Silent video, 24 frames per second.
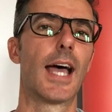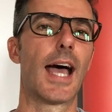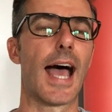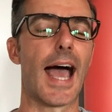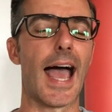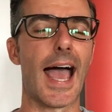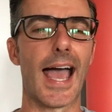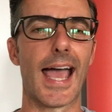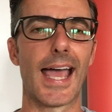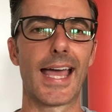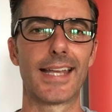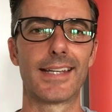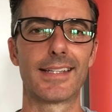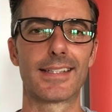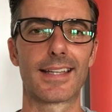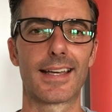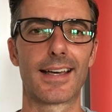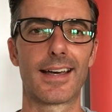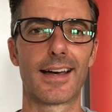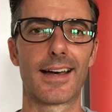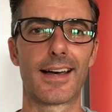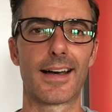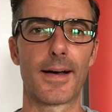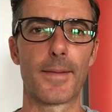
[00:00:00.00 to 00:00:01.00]
And
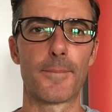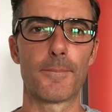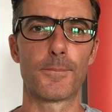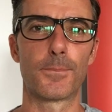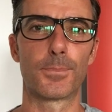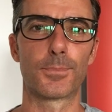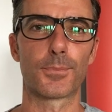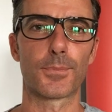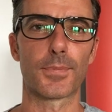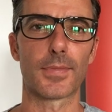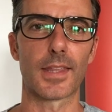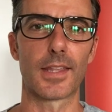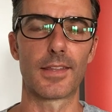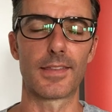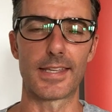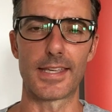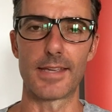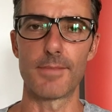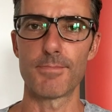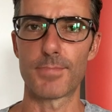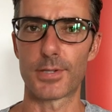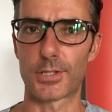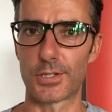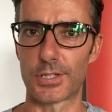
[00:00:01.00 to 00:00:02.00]
the
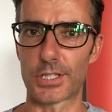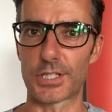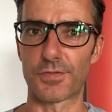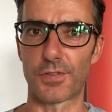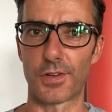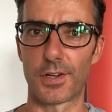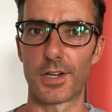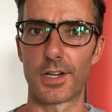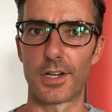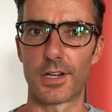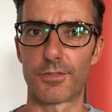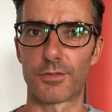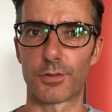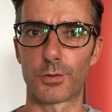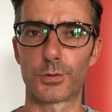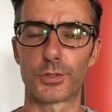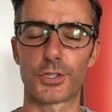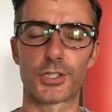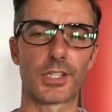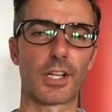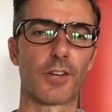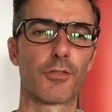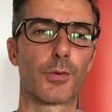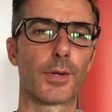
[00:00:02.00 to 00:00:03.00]
impetus for all
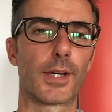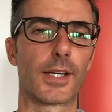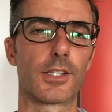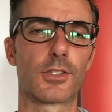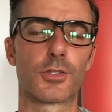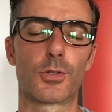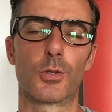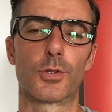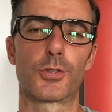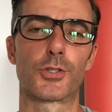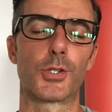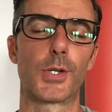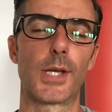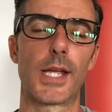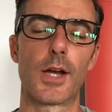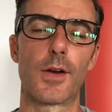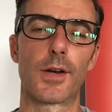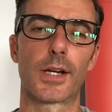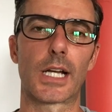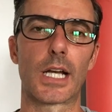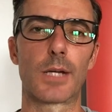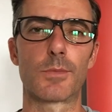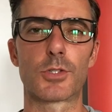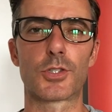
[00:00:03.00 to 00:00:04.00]
the stuff we're going to talk to here,
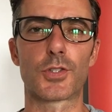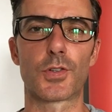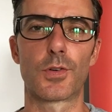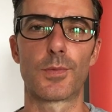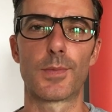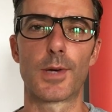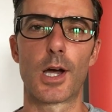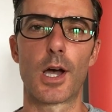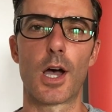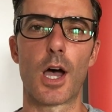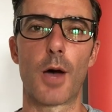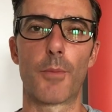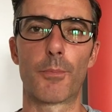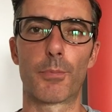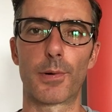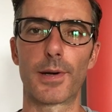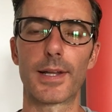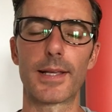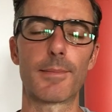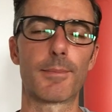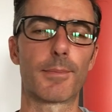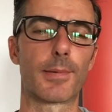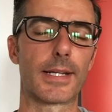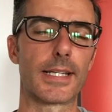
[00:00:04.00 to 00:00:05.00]
it comes from a
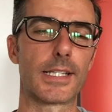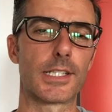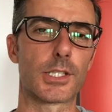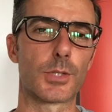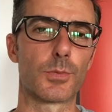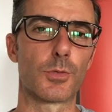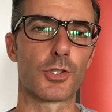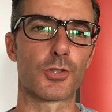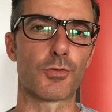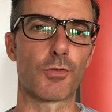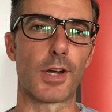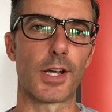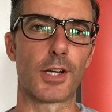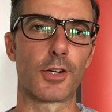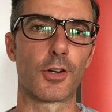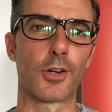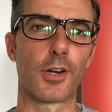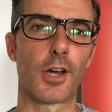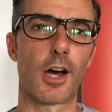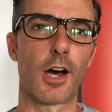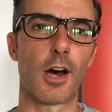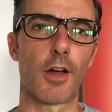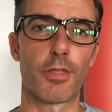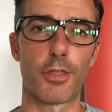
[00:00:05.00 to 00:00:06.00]
brilliant piece that was written on
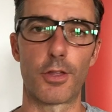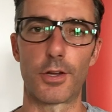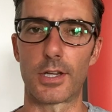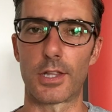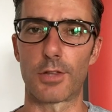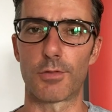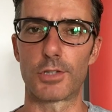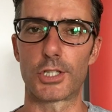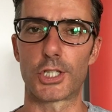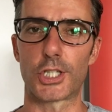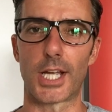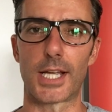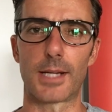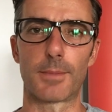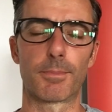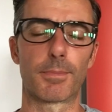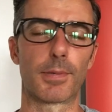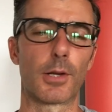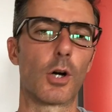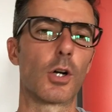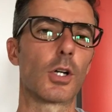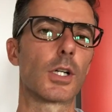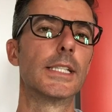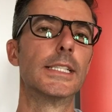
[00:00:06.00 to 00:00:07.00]
our 33 Shake
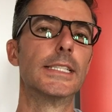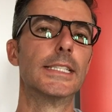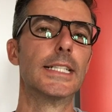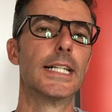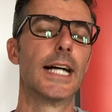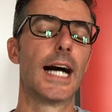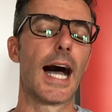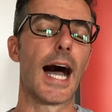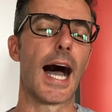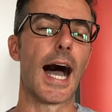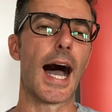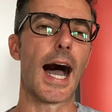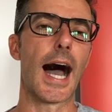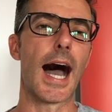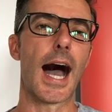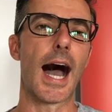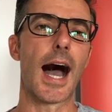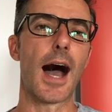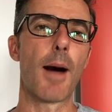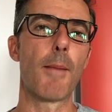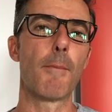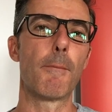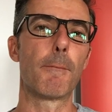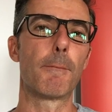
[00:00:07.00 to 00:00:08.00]
blog
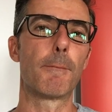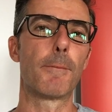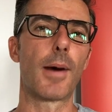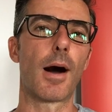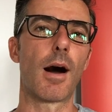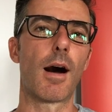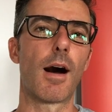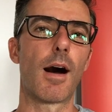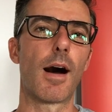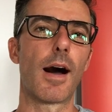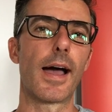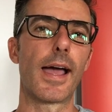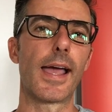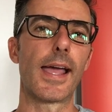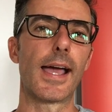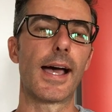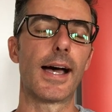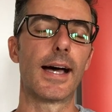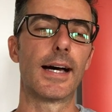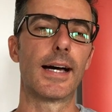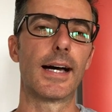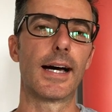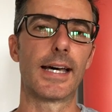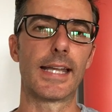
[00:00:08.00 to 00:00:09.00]
by
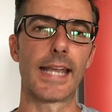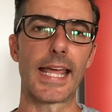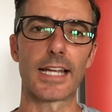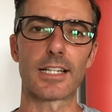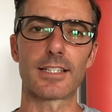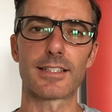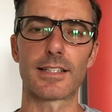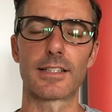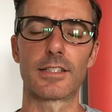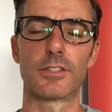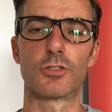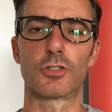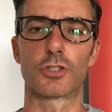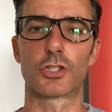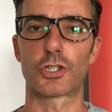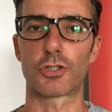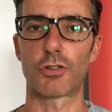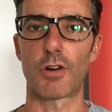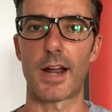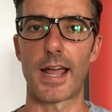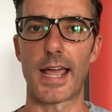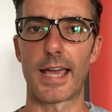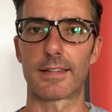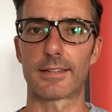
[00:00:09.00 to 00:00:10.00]
an excellent
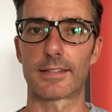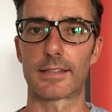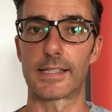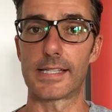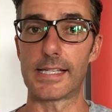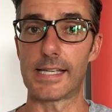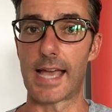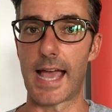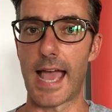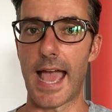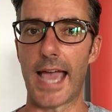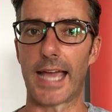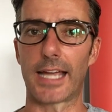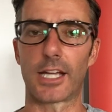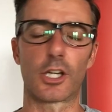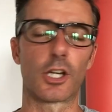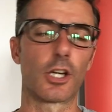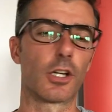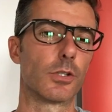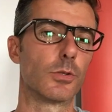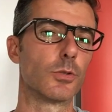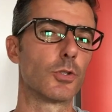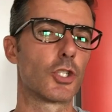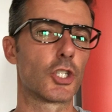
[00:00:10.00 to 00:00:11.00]
triathlete and
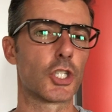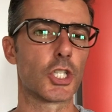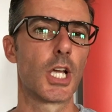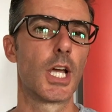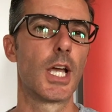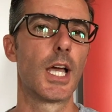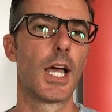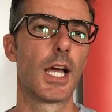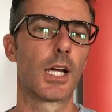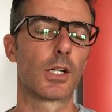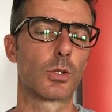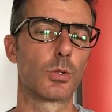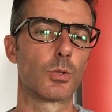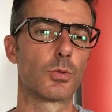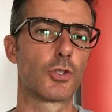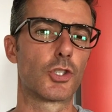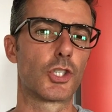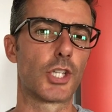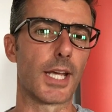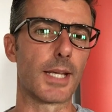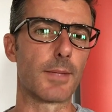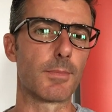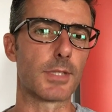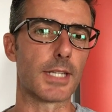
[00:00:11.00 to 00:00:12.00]
coach called
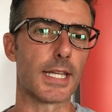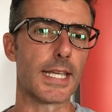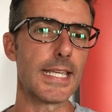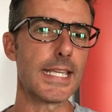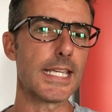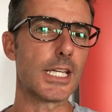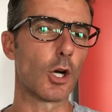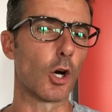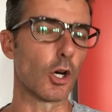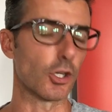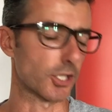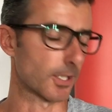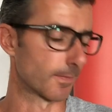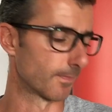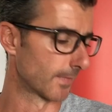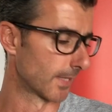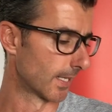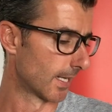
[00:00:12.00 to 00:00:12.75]
James Ecott.